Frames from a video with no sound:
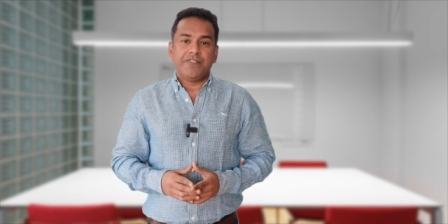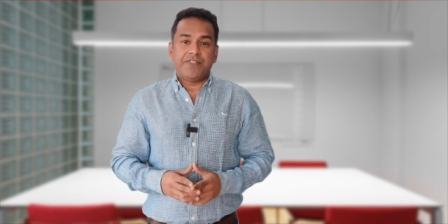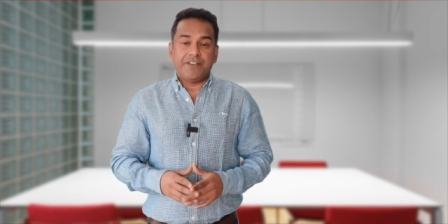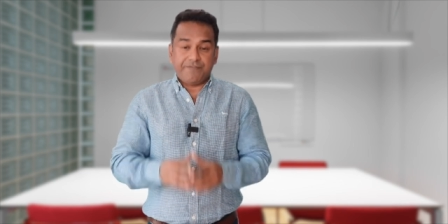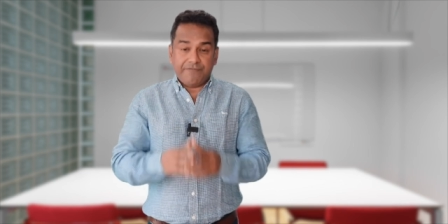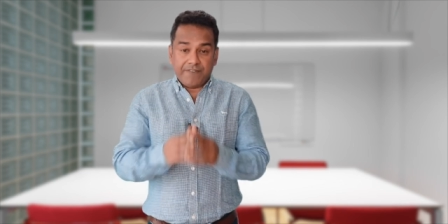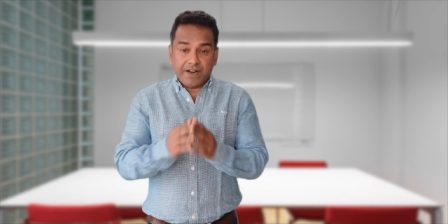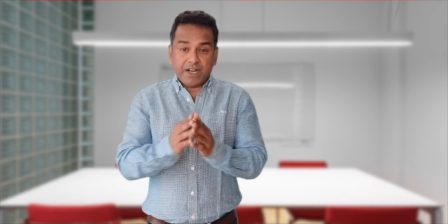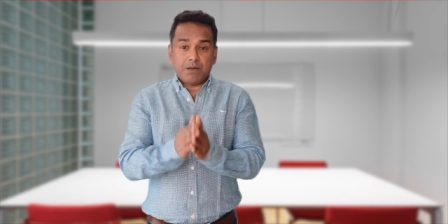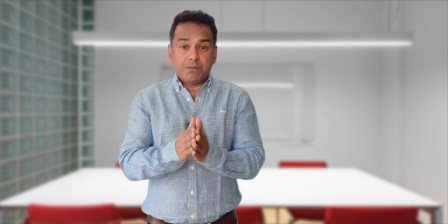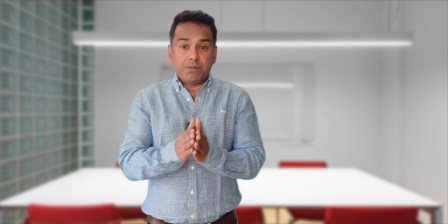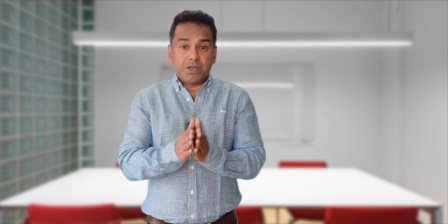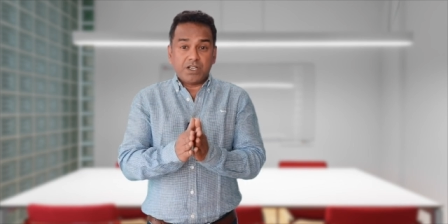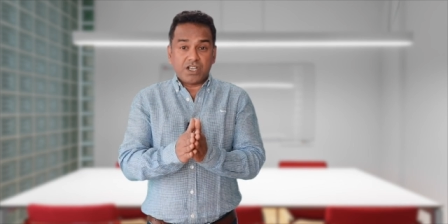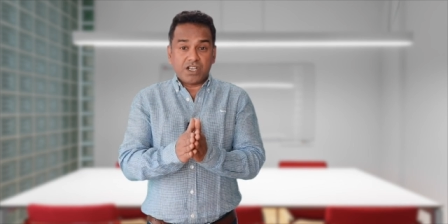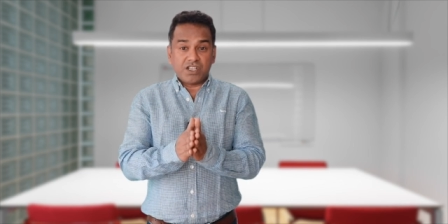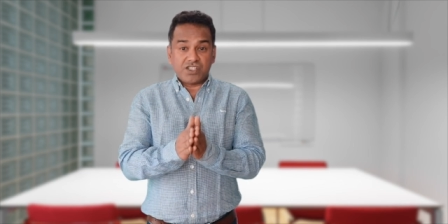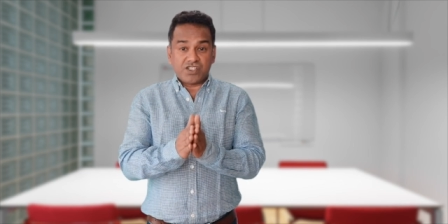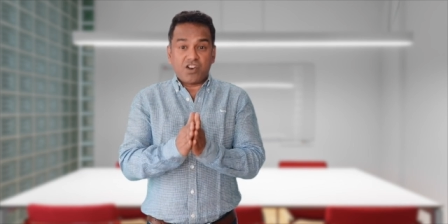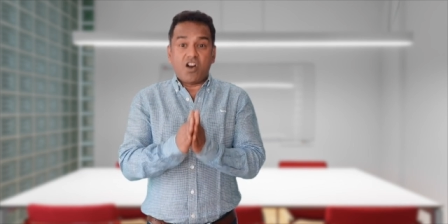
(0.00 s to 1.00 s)
The
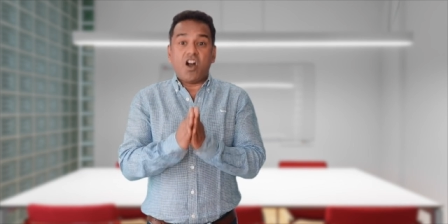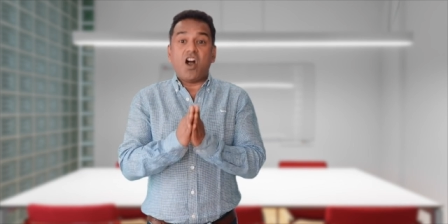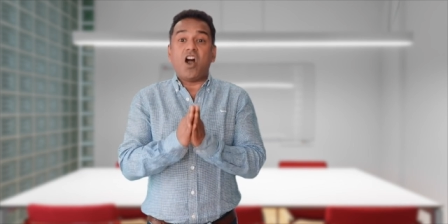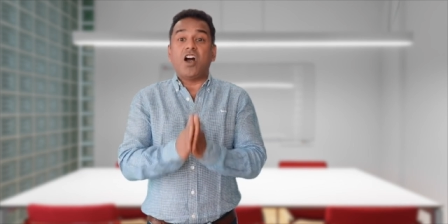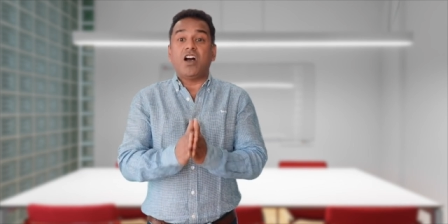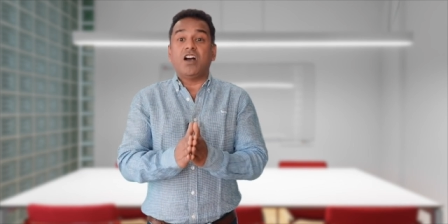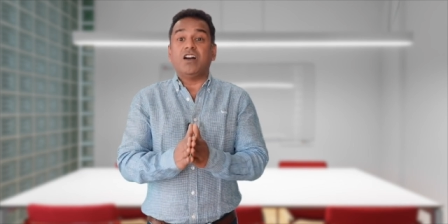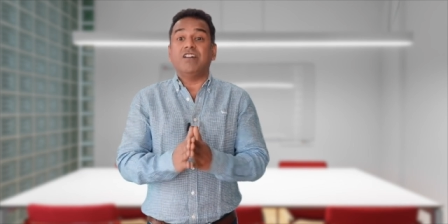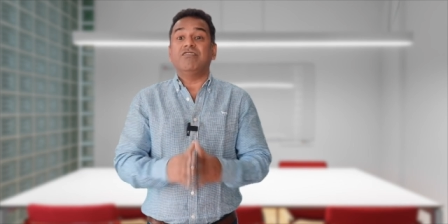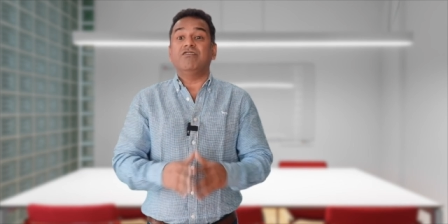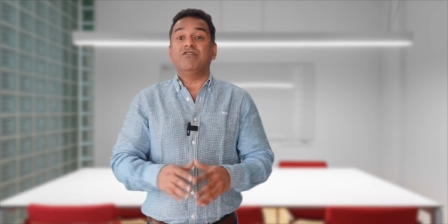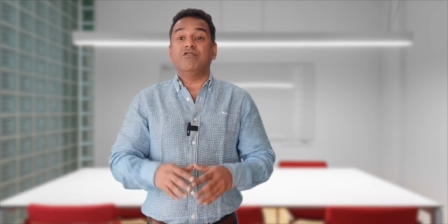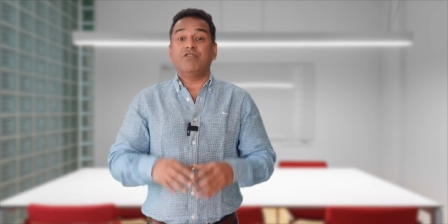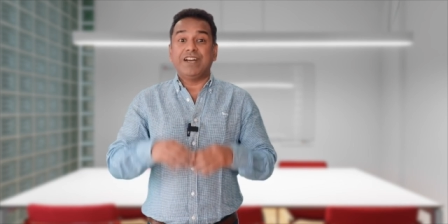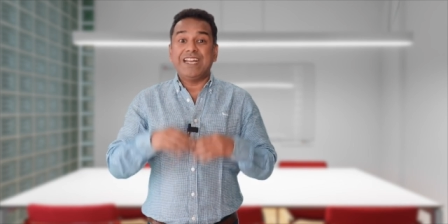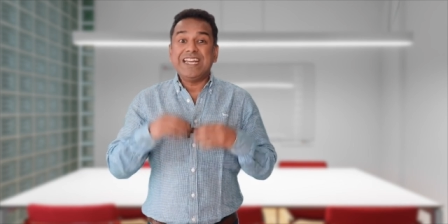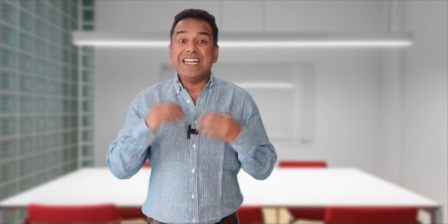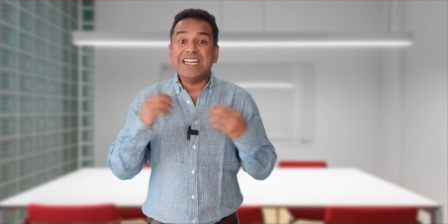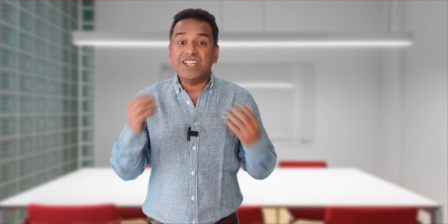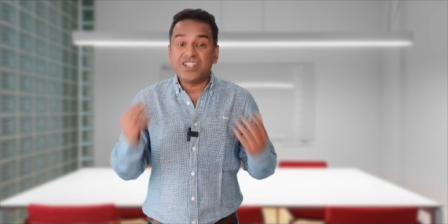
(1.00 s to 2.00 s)
fundamentals are
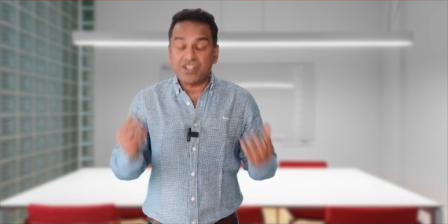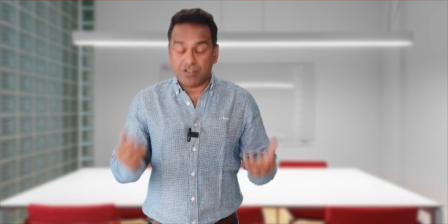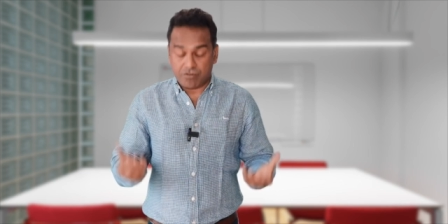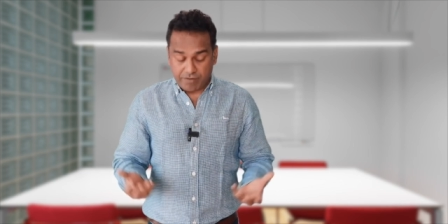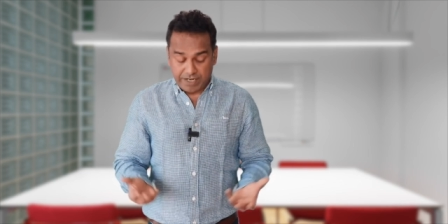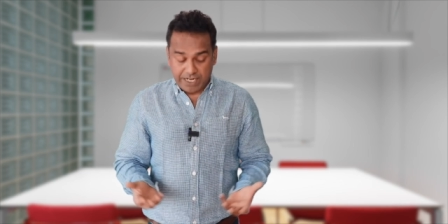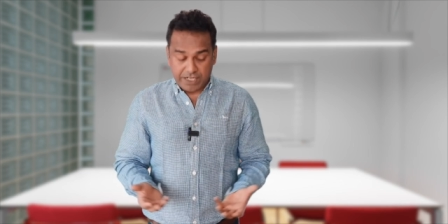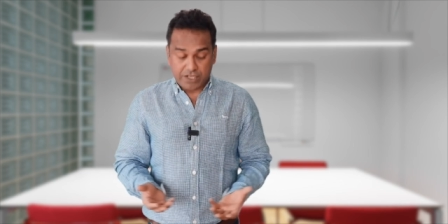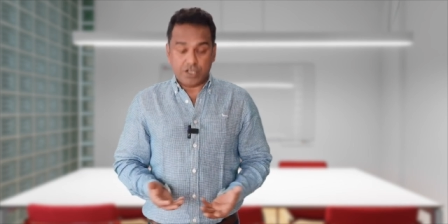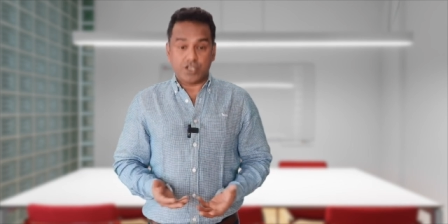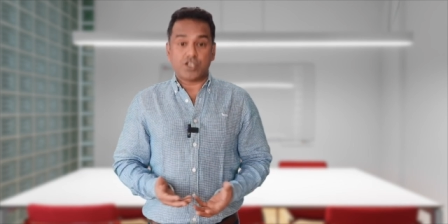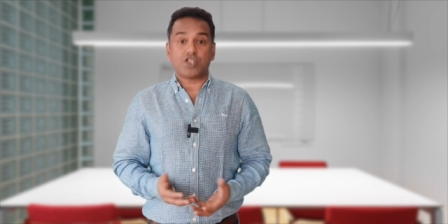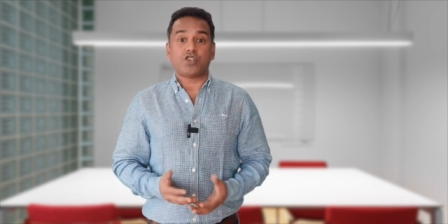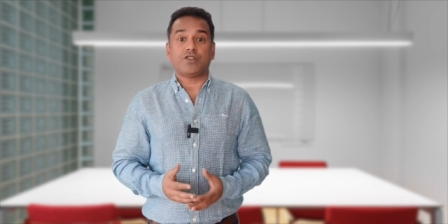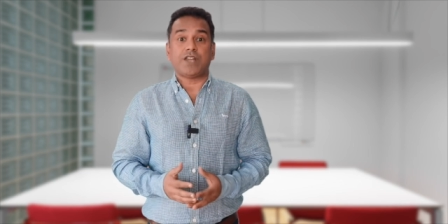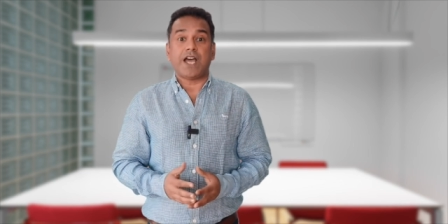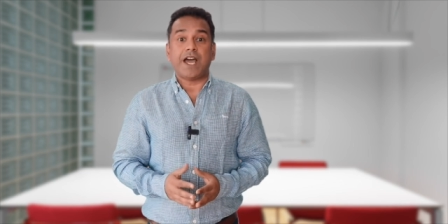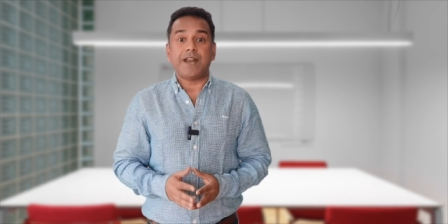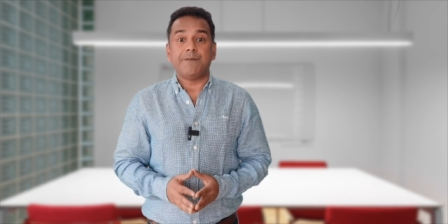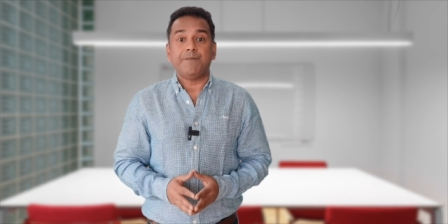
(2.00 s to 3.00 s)
reiterated
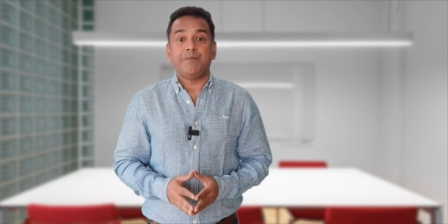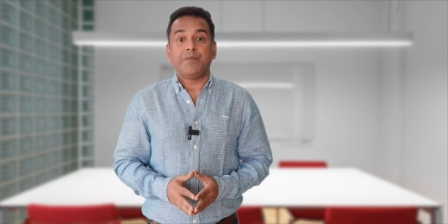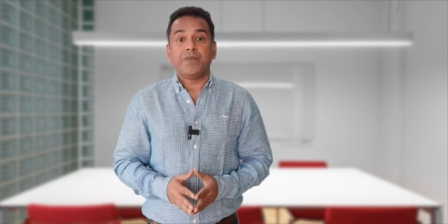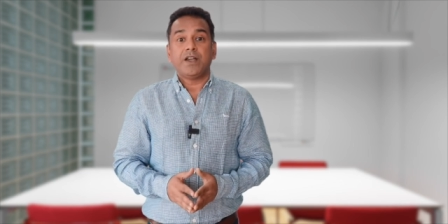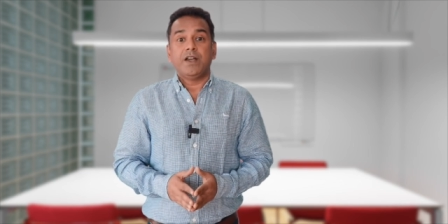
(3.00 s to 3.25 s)
so that